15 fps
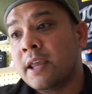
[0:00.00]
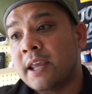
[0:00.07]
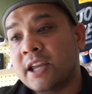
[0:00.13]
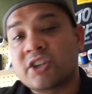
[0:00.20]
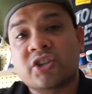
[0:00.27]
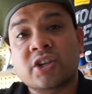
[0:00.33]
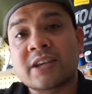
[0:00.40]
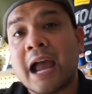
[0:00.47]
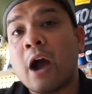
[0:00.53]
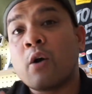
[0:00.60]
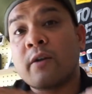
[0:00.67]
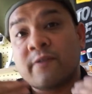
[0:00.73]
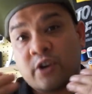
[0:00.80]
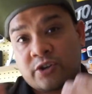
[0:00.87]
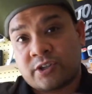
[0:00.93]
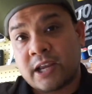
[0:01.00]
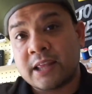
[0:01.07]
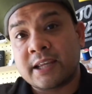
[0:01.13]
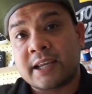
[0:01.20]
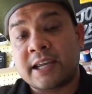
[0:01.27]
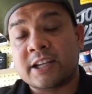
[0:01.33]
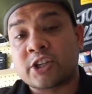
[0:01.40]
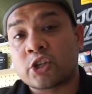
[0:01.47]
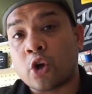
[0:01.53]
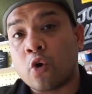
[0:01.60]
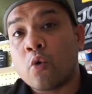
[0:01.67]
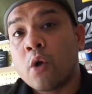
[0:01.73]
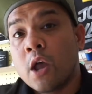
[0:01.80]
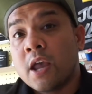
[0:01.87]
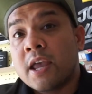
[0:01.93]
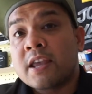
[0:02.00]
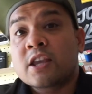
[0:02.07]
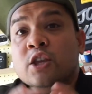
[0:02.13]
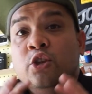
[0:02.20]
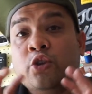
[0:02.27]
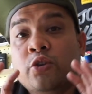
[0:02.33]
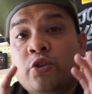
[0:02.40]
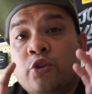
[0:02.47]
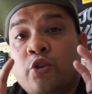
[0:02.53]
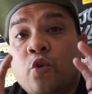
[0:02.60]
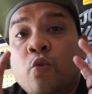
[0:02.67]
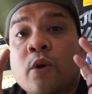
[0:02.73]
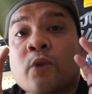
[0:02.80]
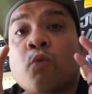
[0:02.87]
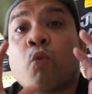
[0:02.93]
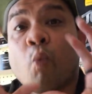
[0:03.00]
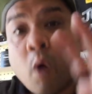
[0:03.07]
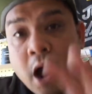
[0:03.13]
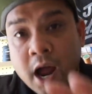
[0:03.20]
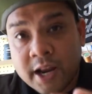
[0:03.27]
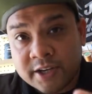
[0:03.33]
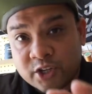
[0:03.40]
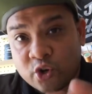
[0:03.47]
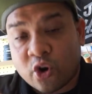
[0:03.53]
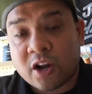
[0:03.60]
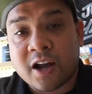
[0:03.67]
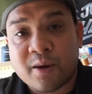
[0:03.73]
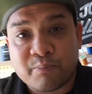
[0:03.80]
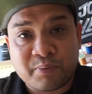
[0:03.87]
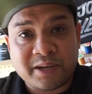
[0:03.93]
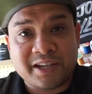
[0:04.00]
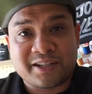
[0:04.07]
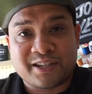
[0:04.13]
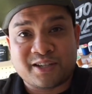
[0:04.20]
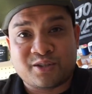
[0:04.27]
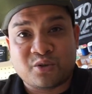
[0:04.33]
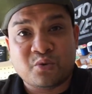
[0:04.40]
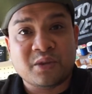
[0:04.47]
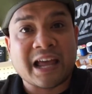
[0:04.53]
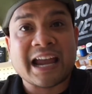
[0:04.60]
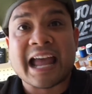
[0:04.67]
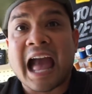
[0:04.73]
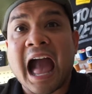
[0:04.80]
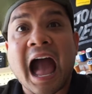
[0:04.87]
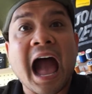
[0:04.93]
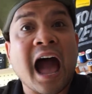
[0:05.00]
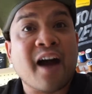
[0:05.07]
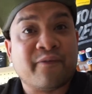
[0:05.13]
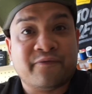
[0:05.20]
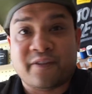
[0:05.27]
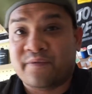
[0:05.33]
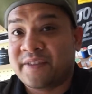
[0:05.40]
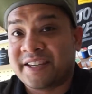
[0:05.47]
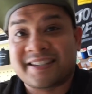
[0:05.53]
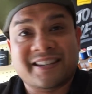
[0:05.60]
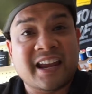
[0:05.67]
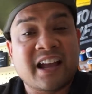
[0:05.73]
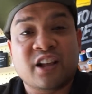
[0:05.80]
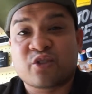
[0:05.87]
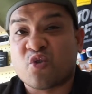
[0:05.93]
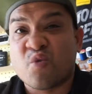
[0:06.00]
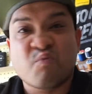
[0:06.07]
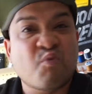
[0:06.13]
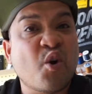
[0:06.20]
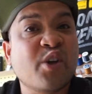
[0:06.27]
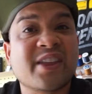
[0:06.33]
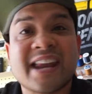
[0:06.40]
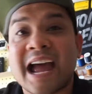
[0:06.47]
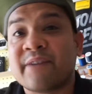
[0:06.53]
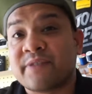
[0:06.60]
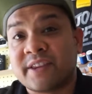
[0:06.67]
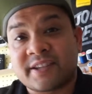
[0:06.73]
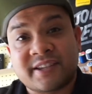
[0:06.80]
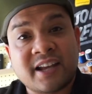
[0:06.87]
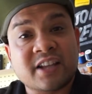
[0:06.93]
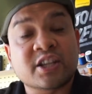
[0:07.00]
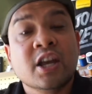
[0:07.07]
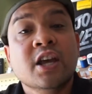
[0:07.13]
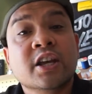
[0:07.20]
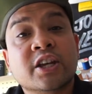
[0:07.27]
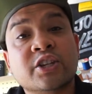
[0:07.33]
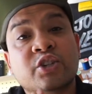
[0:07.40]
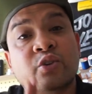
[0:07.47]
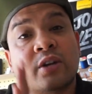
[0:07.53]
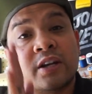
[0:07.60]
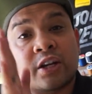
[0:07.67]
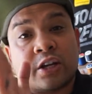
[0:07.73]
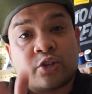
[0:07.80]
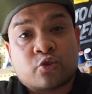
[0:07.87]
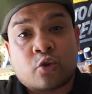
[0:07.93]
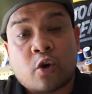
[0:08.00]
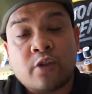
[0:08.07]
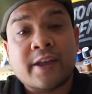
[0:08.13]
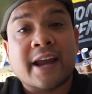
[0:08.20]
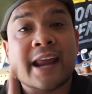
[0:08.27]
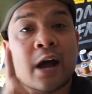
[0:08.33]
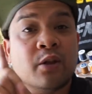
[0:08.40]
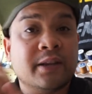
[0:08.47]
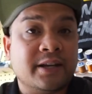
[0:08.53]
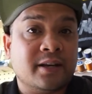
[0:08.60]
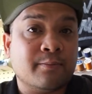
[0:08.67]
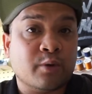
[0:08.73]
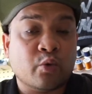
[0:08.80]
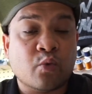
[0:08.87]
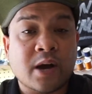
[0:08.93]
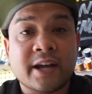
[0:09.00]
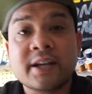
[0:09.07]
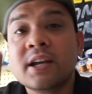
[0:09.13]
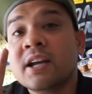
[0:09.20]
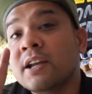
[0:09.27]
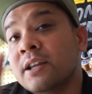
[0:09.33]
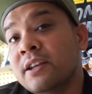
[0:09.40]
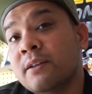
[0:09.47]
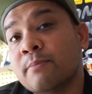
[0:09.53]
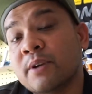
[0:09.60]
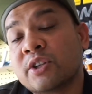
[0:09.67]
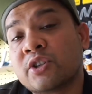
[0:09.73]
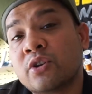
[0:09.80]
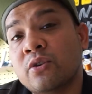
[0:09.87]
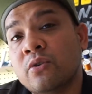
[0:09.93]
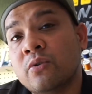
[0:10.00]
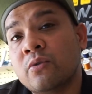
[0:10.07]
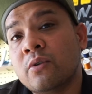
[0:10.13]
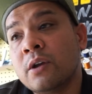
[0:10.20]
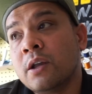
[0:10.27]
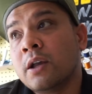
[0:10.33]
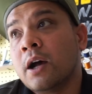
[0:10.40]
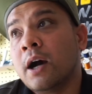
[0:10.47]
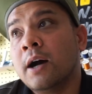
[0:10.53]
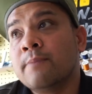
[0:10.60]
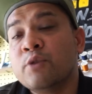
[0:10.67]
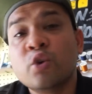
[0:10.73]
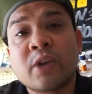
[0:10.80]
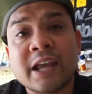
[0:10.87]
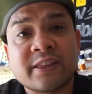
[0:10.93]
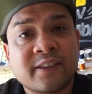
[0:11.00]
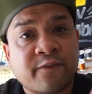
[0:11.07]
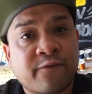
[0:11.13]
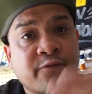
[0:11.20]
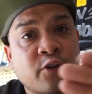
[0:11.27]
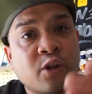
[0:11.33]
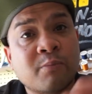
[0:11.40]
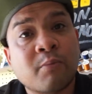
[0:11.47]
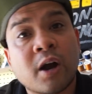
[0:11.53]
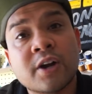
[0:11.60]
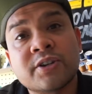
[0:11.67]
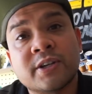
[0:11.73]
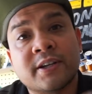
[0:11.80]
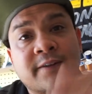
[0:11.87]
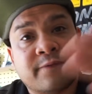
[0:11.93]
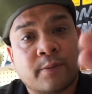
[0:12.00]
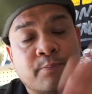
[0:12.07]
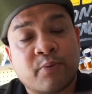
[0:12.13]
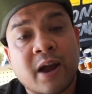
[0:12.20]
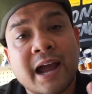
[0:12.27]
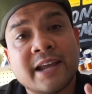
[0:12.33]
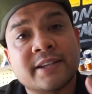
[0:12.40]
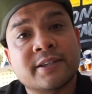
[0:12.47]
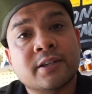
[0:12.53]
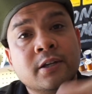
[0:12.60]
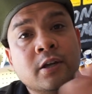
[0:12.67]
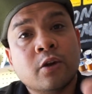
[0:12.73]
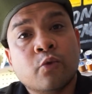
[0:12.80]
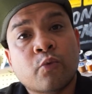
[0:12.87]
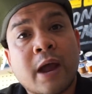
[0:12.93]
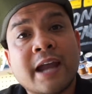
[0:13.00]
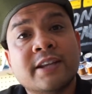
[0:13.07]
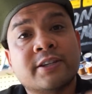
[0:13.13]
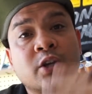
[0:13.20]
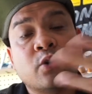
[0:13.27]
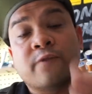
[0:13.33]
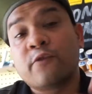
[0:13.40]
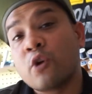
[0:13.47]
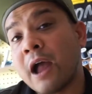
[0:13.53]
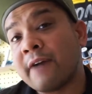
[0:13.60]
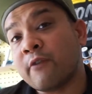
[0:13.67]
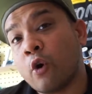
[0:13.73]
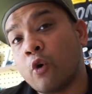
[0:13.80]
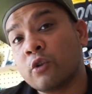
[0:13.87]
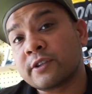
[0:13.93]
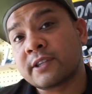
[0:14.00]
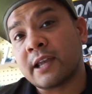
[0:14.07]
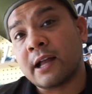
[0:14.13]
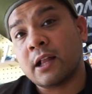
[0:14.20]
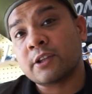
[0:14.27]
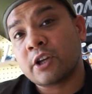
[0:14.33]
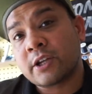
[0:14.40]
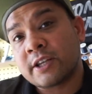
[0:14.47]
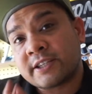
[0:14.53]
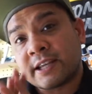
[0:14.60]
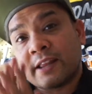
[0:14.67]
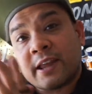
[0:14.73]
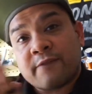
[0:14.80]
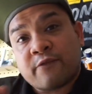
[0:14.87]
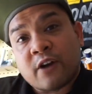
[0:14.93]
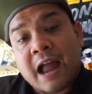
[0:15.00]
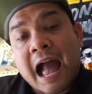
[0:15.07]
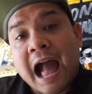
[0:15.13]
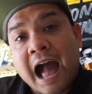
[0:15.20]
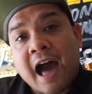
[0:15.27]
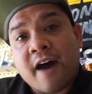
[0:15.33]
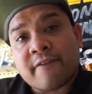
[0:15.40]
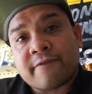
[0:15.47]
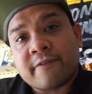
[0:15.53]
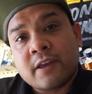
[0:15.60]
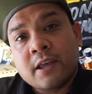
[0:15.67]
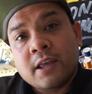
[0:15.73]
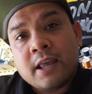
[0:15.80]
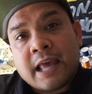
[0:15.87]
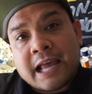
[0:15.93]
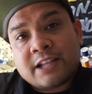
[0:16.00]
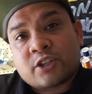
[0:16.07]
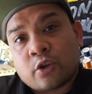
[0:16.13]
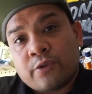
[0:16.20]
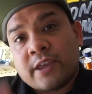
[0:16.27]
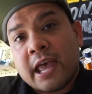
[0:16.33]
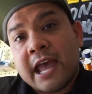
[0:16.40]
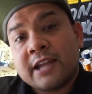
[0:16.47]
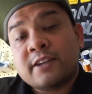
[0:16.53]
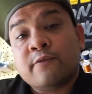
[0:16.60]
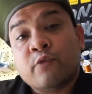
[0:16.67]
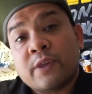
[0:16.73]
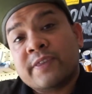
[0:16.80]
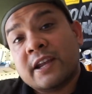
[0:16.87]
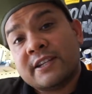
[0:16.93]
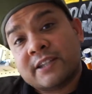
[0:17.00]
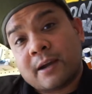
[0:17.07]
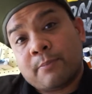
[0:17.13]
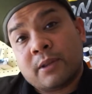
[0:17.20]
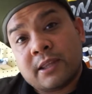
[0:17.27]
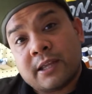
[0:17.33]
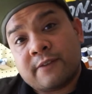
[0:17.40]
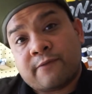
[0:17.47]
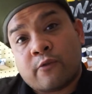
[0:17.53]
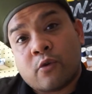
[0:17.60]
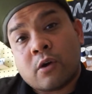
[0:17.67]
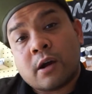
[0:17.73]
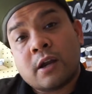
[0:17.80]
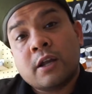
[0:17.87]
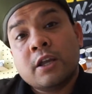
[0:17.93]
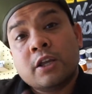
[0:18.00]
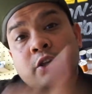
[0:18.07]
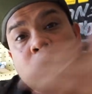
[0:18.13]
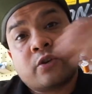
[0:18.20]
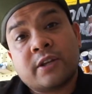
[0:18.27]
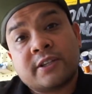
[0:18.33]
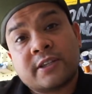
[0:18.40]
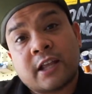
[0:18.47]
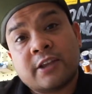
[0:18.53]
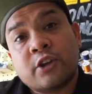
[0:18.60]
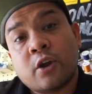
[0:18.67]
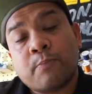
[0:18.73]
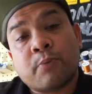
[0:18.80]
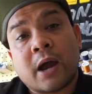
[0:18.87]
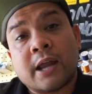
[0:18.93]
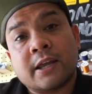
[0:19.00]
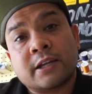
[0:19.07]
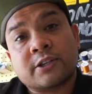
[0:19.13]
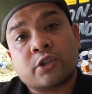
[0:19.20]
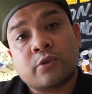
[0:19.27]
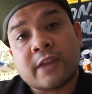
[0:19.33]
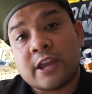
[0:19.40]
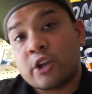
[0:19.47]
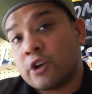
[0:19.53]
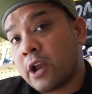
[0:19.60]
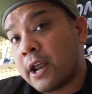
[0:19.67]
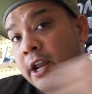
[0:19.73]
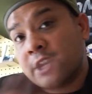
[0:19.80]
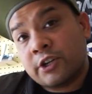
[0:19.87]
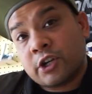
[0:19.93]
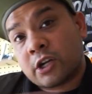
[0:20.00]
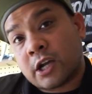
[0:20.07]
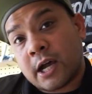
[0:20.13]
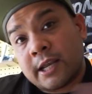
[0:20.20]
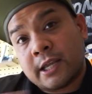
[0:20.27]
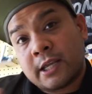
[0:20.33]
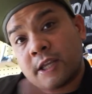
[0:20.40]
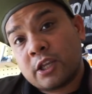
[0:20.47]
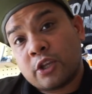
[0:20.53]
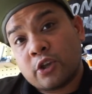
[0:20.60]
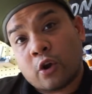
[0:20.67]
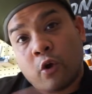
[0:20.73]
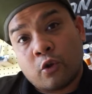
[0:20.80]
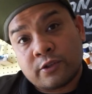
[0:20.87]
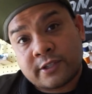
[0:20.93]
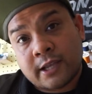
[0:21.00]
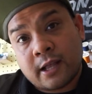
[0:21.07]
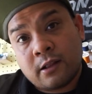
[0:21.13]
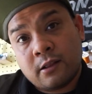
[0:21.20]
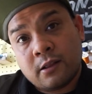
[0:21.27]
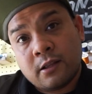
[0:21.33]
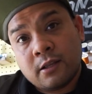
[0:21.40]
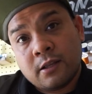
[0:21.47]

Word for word: It's just however you're selling it. So you would want your company to do like half of the sales or more than half of the sales because you can control that outlet number one number two um, you get the full margin of the price right so if you have wholesale you're going to sell that for half and so the end of what they double it for you can sell your product so that you're not undercutting your wholesale